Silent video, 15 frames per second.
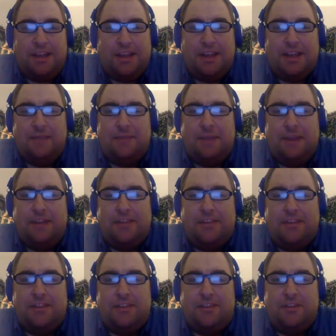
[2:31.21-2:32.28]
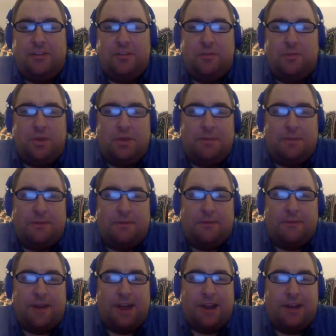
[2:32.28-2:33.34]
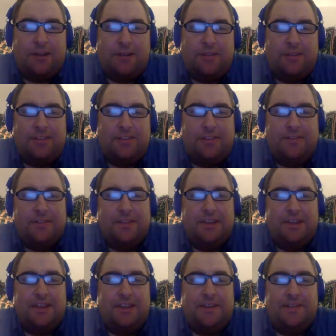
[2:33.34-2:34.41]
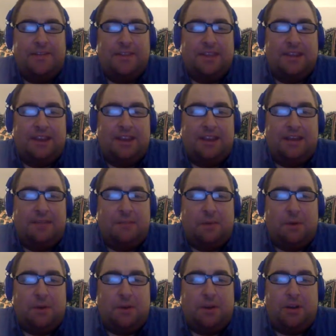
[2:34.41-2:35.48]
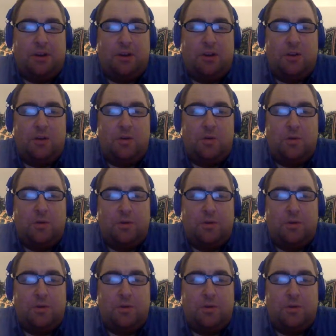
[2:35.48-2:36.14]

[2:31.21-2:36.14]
It makes it 2-1 Friars. And then Margot